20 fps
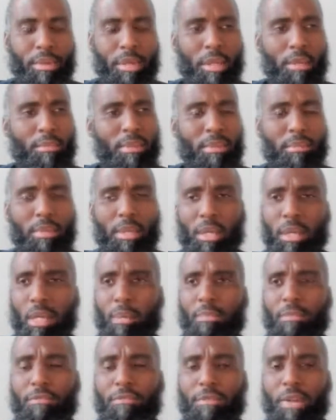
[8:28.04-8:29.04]
maybe a
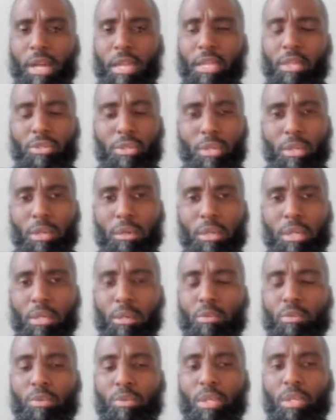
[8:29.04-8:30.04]
couple of Fridays ago. I
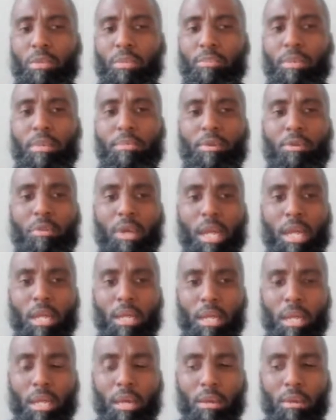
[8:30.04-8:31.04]
don't really remember right
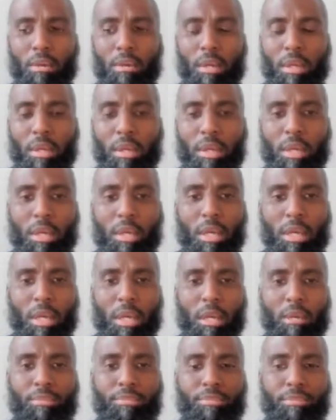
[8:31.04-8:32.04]
now.
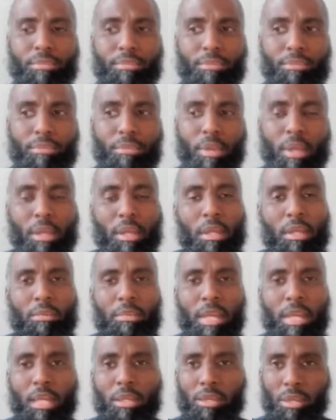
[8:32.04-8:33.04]

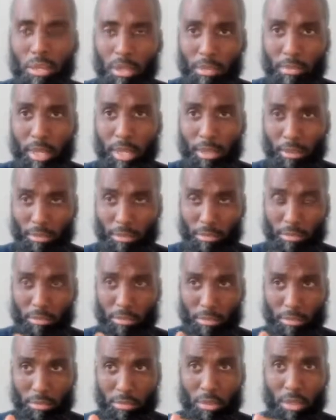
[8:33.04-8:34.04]
But I talked about
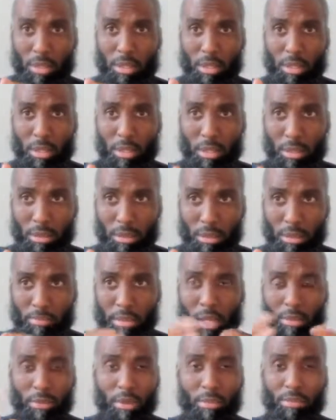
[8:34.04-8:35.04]

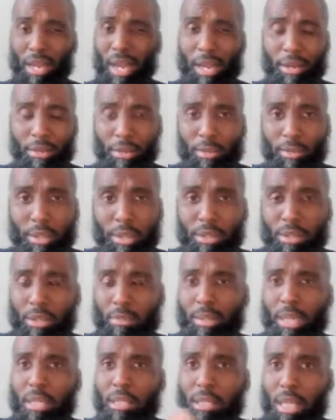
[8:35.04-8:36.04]
my reminder was
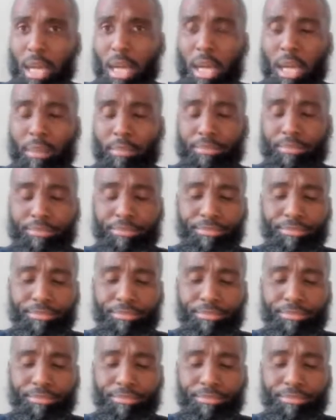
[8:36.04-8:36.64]
about time.